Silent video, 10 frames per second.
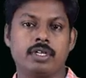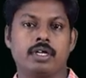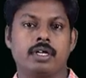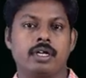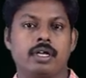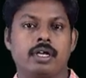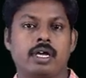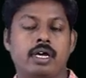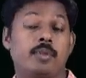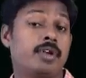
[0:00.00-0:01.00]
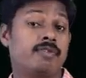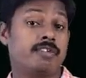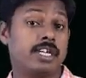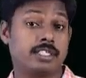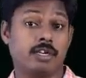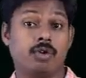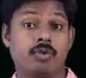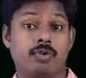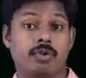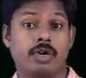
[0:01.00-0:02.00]
a couple of days
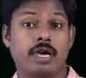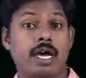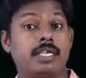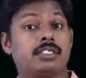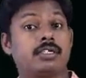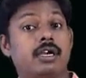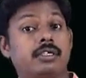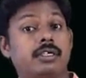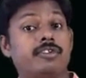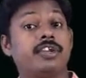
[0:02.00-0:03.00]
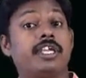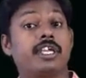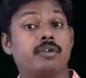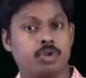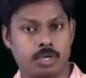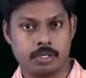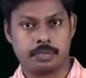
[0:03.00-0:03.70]
ago, I started reading a book.